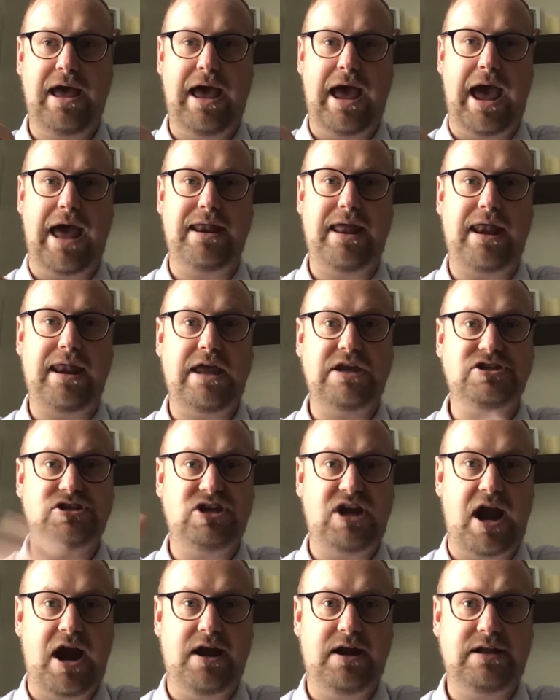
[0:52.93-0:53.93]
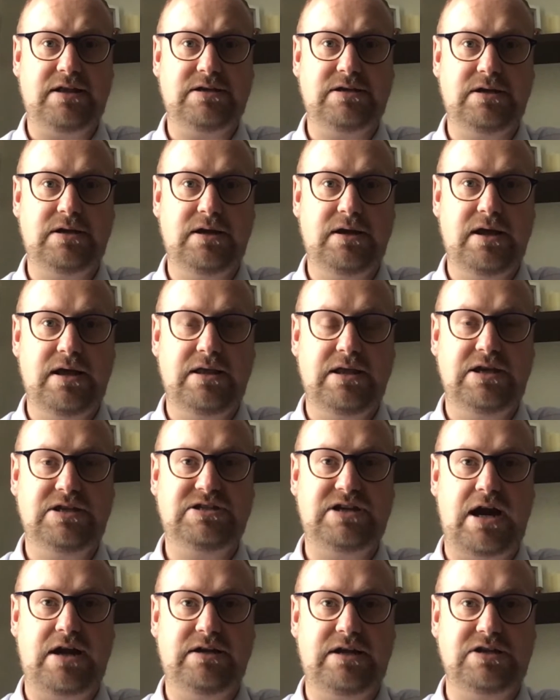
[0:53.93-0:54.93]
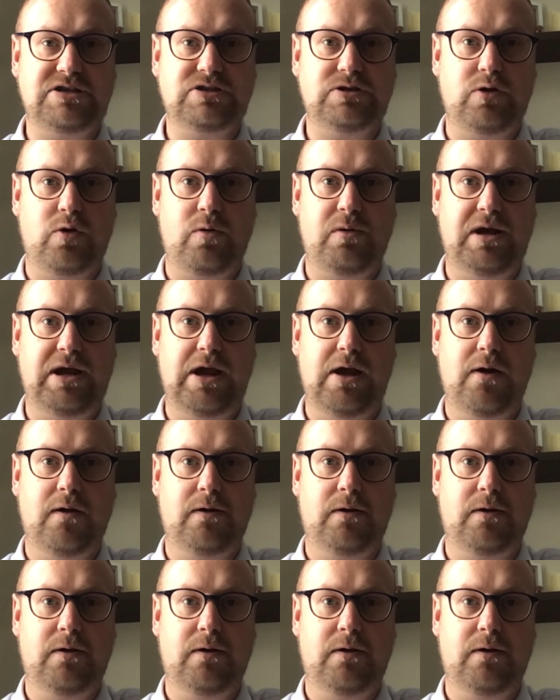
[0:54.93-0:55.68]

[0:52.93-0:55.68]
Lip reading: And then they shared it. They shared this story